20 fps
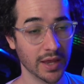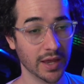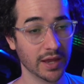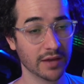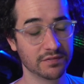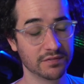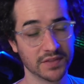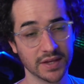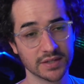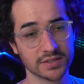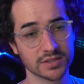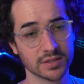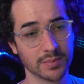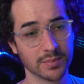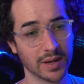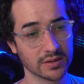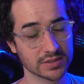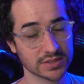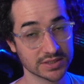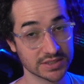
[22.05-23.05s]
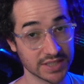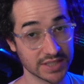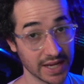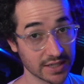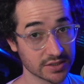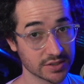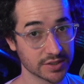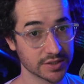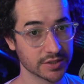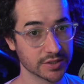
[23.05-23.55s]
If they somehow
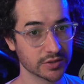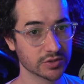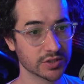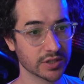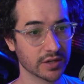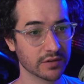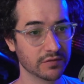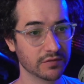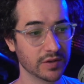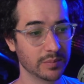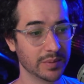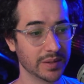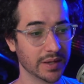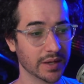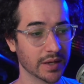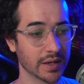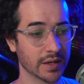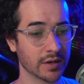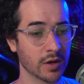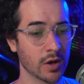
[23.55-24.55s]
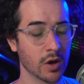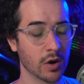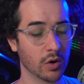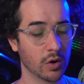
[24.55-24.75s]
detect you're using a VPN